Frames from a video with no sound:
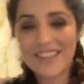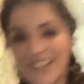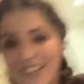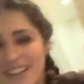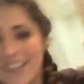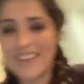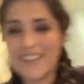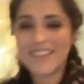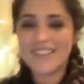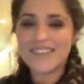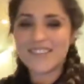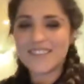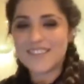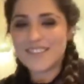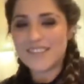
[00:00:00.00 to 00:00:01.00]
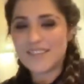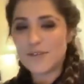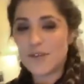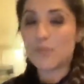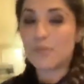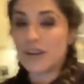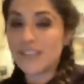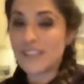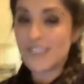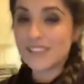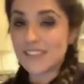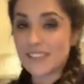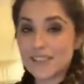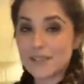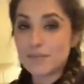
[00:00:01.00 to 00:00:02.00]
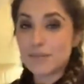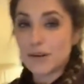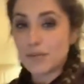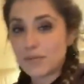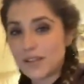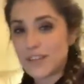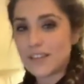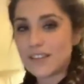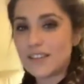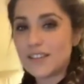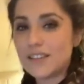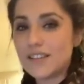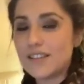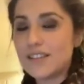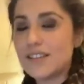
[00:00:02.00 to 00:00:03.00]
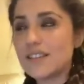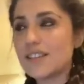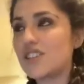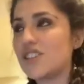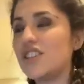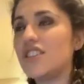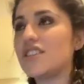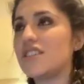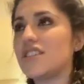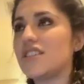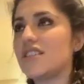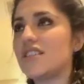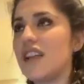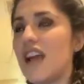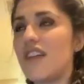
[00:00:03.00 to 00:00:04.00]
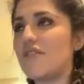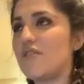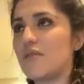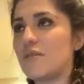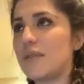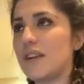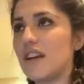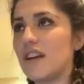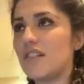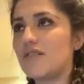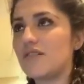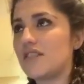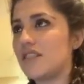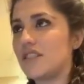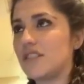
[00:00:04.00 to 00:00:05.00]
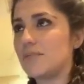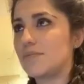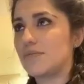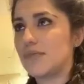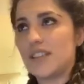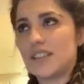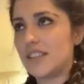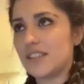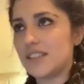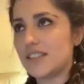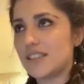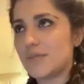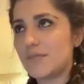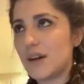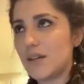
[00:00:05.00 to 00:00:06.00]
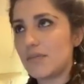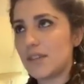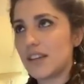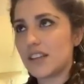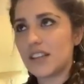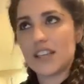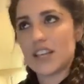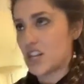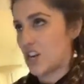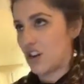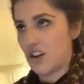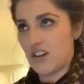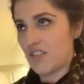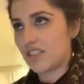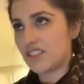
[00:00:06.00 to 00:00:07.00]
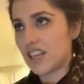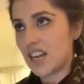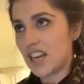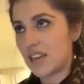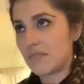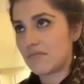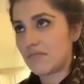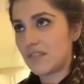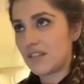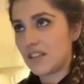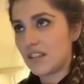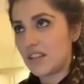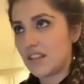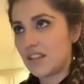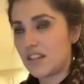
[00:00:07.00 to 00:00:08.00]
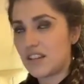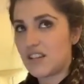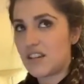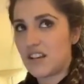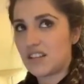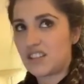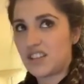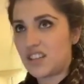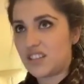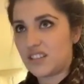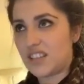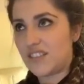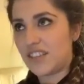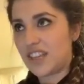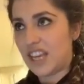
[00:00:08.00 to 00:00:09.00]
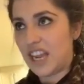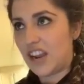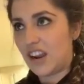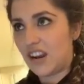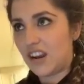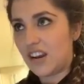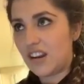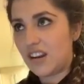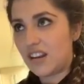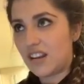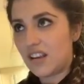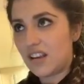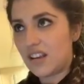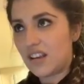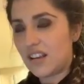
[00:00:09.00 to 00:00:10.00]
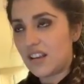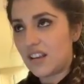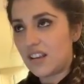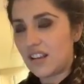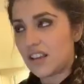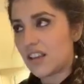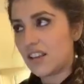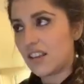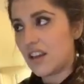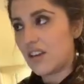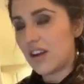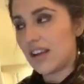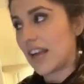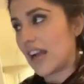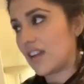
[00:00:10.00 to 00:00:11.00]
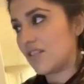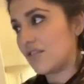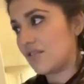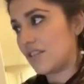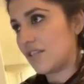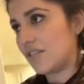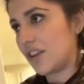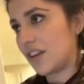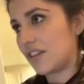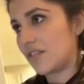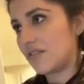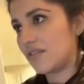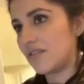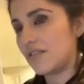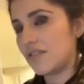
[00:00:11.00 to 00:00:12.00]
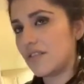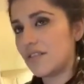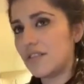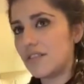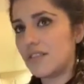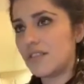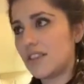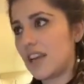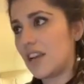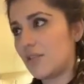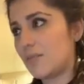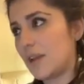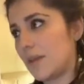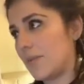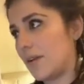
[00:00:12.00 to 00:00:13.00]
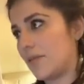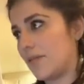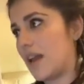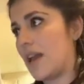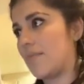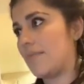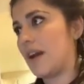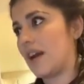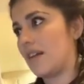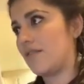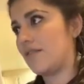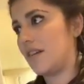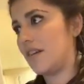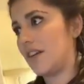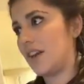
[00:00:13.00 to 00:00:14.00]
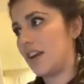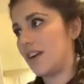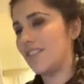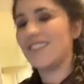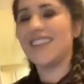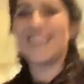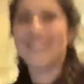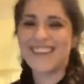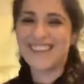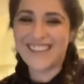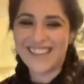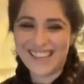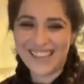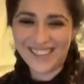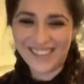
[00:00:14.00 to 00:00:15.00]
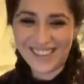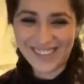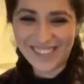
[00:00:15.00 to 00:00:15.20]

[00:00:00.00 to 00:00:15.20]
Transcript: Yeah. Or breakdancing in public. Like, she just, everywhere we go, she just breakdances in public, like, all the time. Like, she doesn't even care. Like, hello? Like, I don't know you. Yeah, you pay my rent, but I don't know you. I